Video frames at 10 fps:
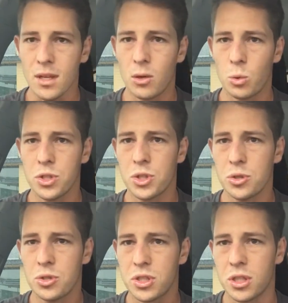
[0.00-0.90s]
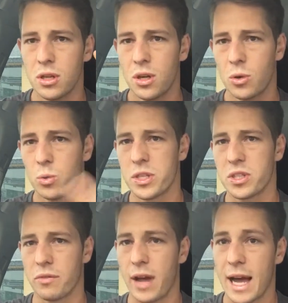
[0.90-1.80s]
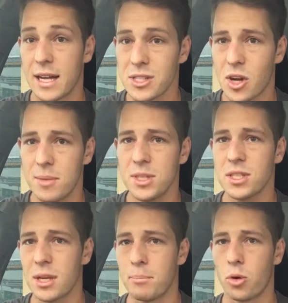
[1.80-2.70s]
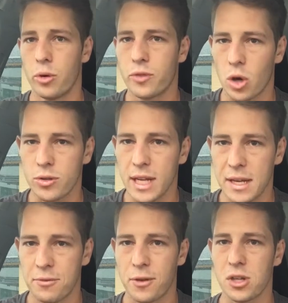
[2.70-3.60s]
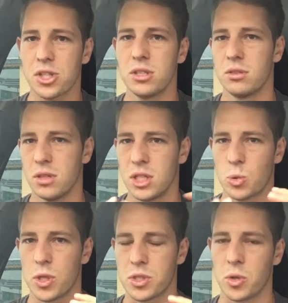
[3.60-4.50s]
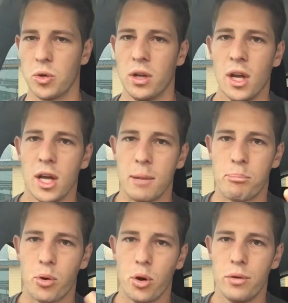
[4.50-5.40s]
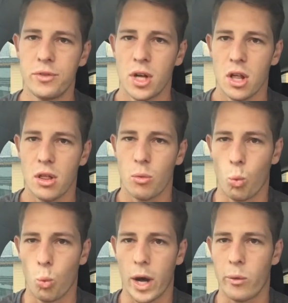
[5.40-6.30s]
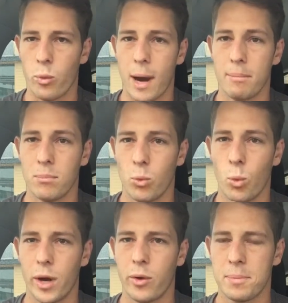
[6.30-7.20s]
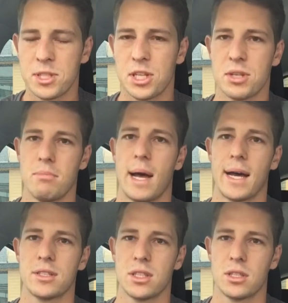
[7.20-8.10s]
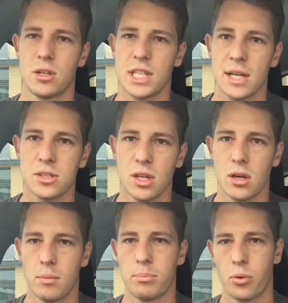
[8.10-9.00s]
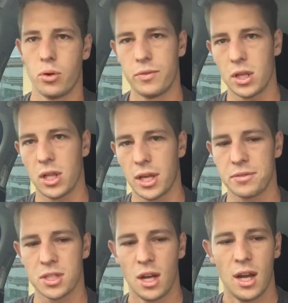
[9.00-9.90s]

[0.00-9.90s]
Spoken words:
reduced risk of Alzheimer's, improved cognitive function. This one's good. Improved one repetition max. So it's actually going to improve your lifts.